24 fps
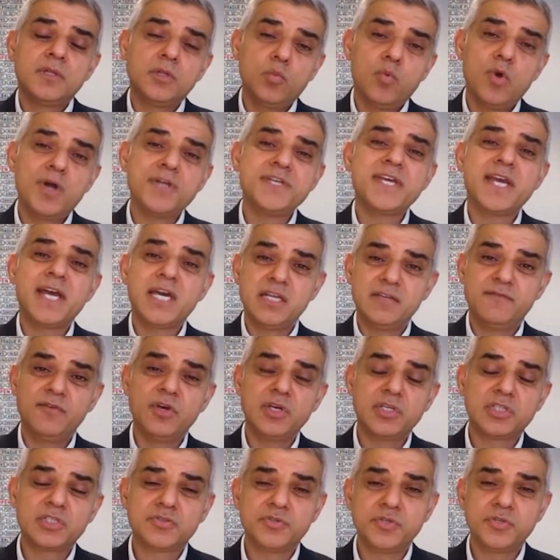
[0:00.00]
the 1 year
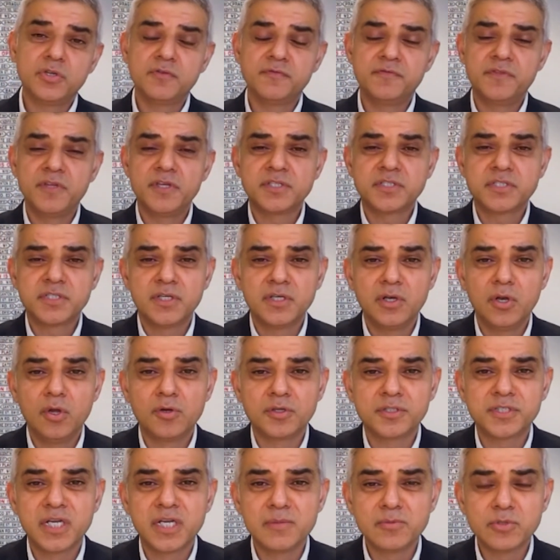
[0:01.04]
anniversary of this
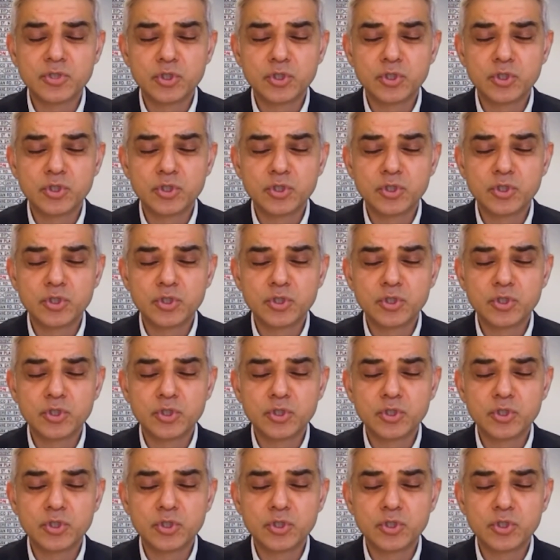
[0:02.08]
lockdown,